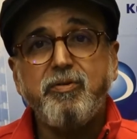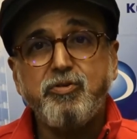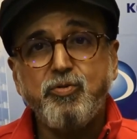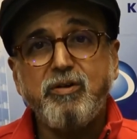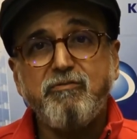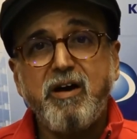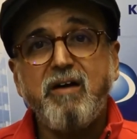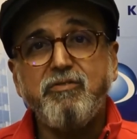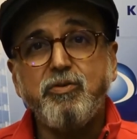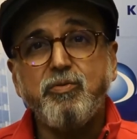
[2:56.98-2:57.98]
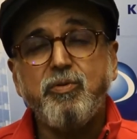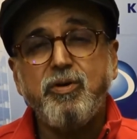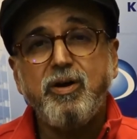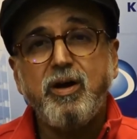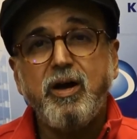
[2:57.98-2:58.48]
true and fair view.
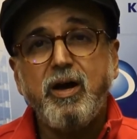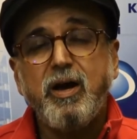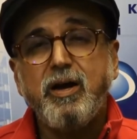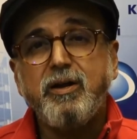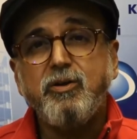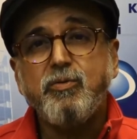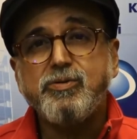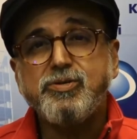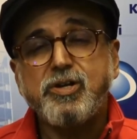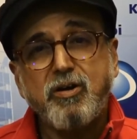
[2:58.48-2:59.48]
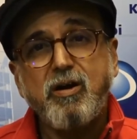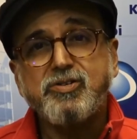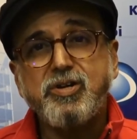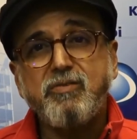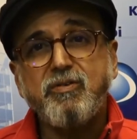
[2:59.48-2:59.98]
And it was
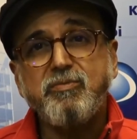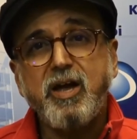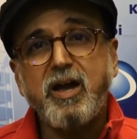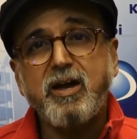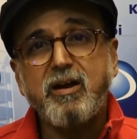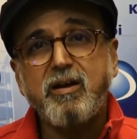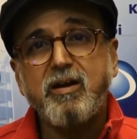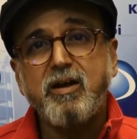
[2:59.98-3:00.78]
sarcastic from the anchor